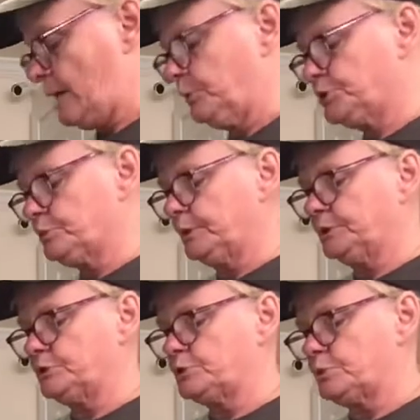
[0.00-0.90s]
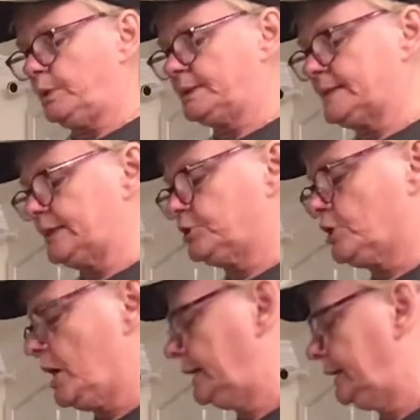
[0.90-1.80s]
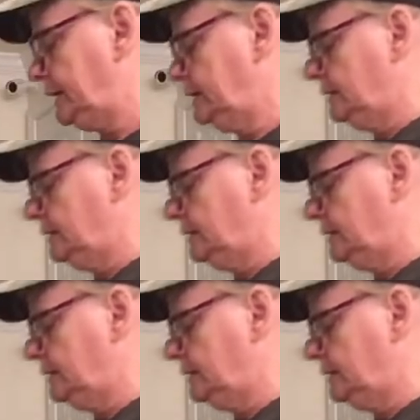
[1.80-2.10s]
what you want to do is you want to take your honey